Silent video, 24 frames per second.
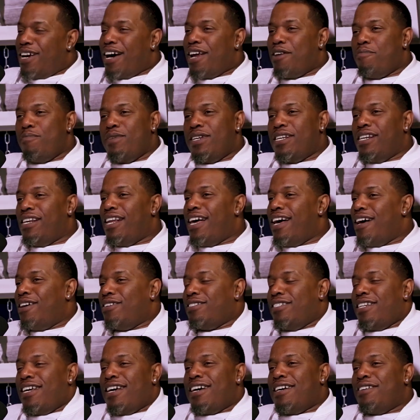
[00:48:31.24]
got a minute
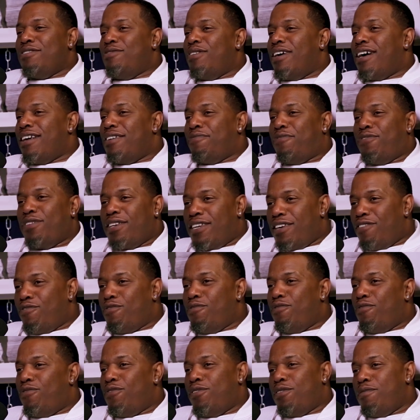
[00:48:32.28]
lounge now. You got to forgive
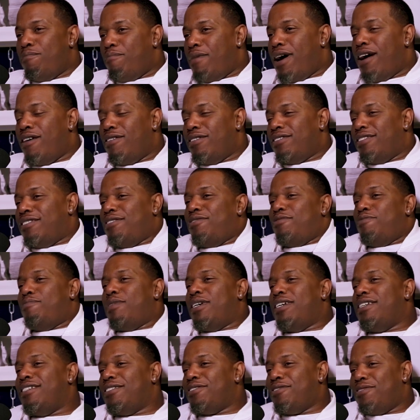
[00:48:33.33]
him for embarrassing you,
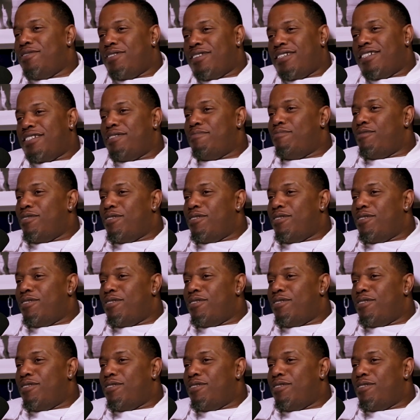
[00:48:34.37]
man. It's all good,